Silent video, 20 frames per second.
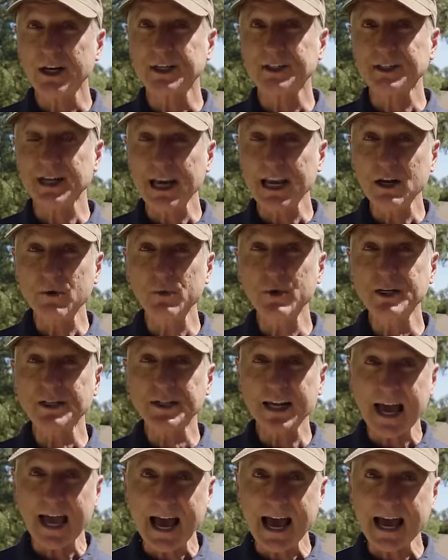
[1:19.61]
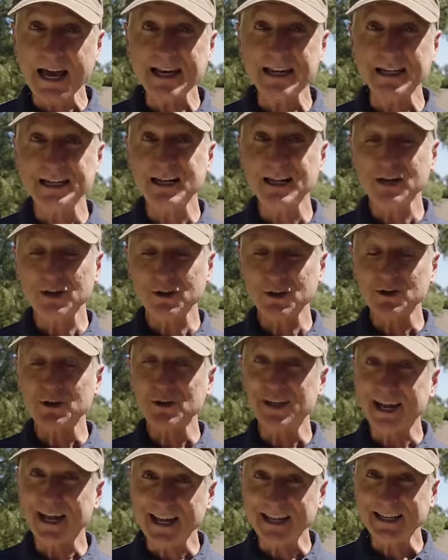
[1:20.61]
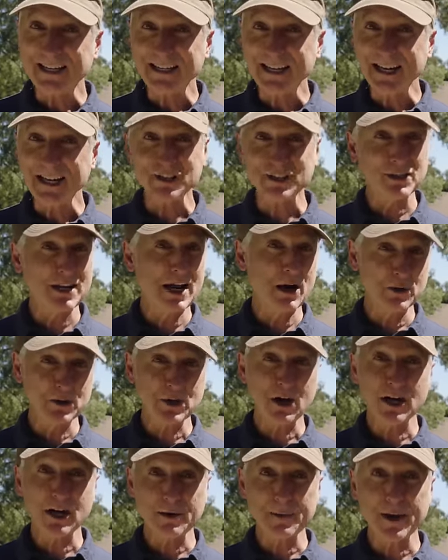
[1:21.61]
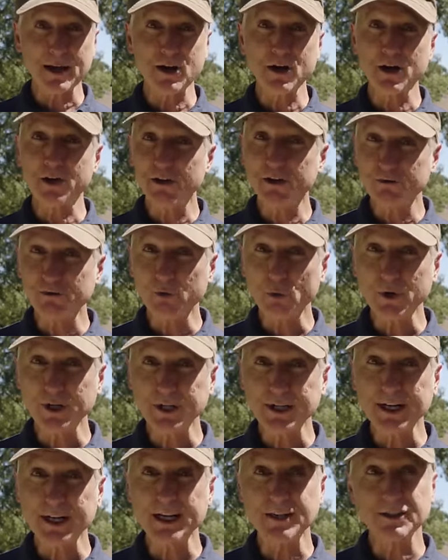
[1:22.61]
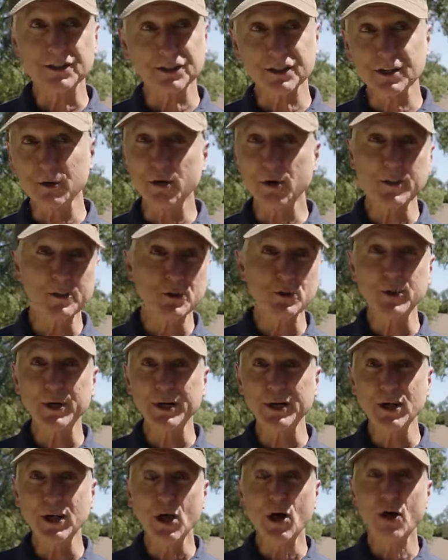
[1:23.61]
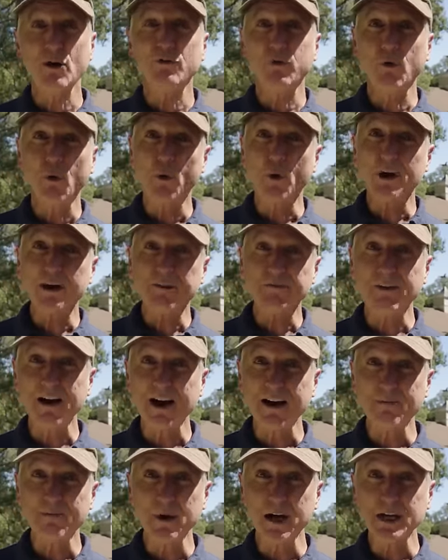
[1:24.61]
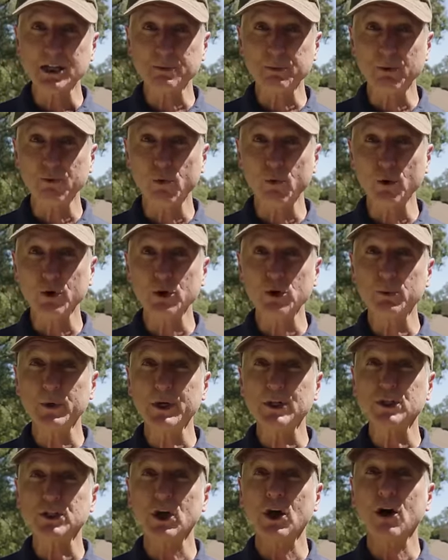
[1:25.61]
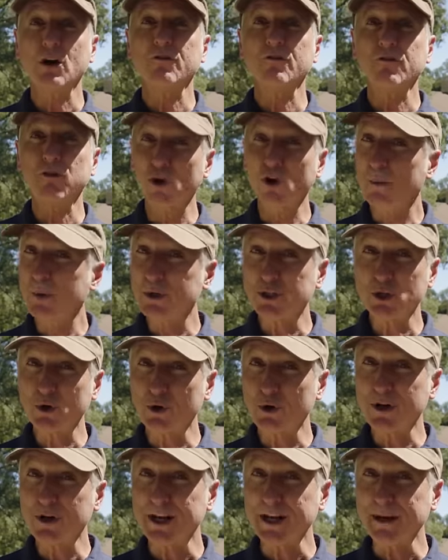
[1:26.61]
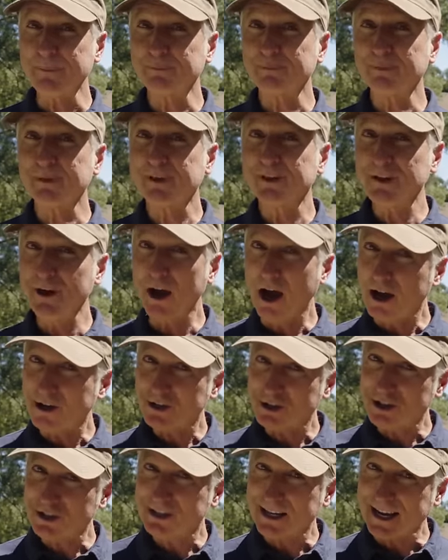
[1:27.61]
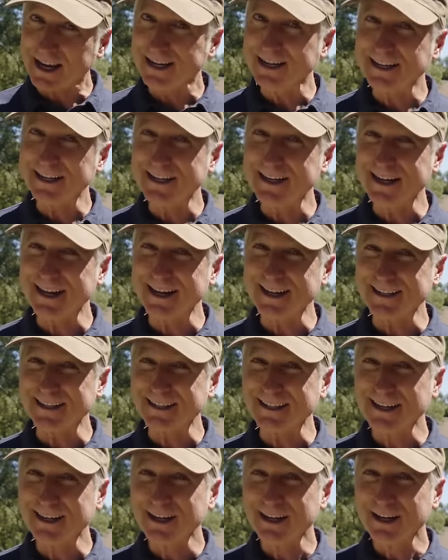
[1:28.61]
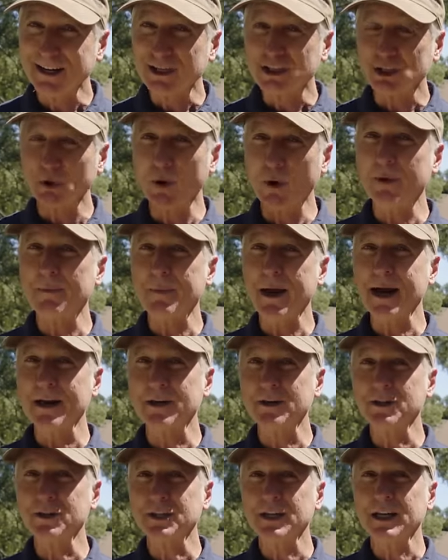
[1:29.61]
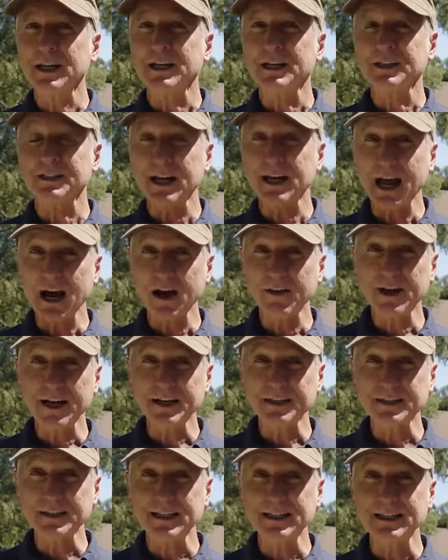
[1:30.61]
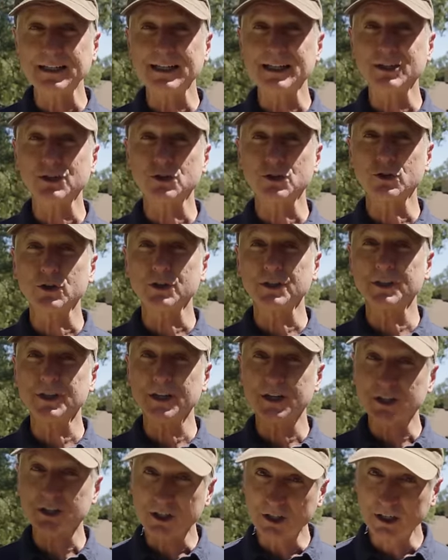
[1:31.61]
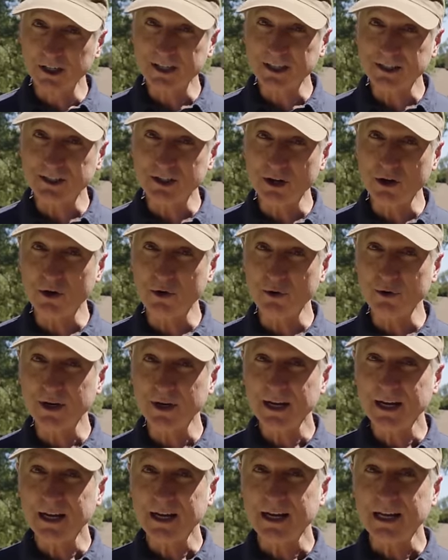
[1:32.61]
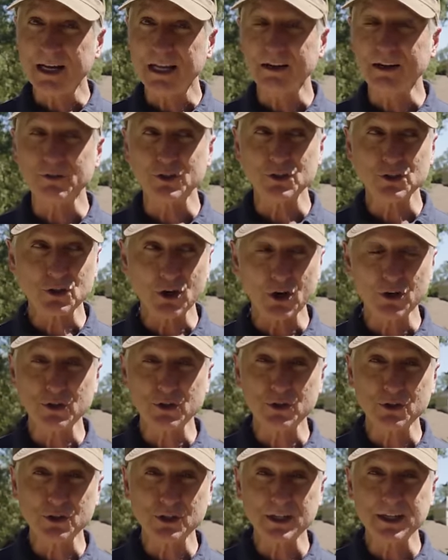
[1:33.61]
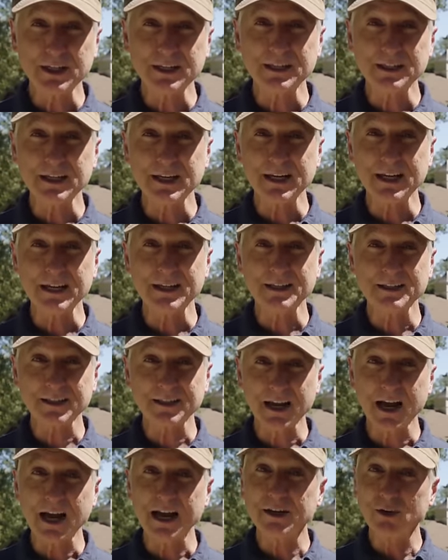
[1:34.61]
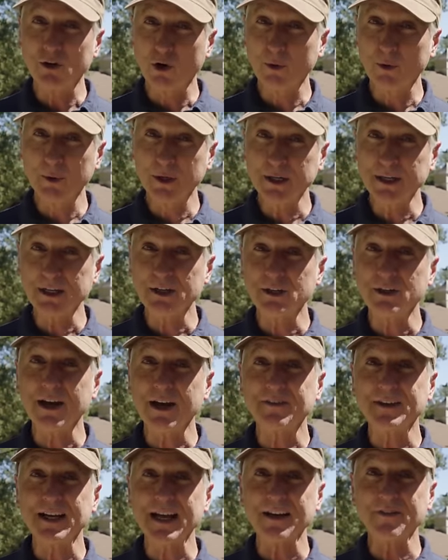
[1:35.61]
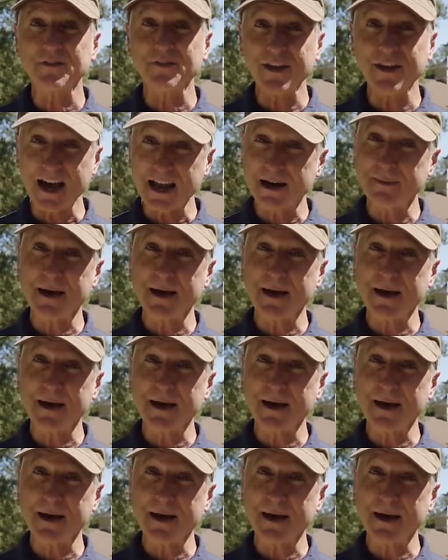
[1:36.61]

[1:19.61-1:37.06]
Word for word: it's eight weeks added to the eighty days. So now we're talking about one hundred forty days or somewhere between four and five months before you reach full maturity, not just eighty days. So what matters is how that seed is traditionally sown. And if you start those seeds inside normally, you have to add that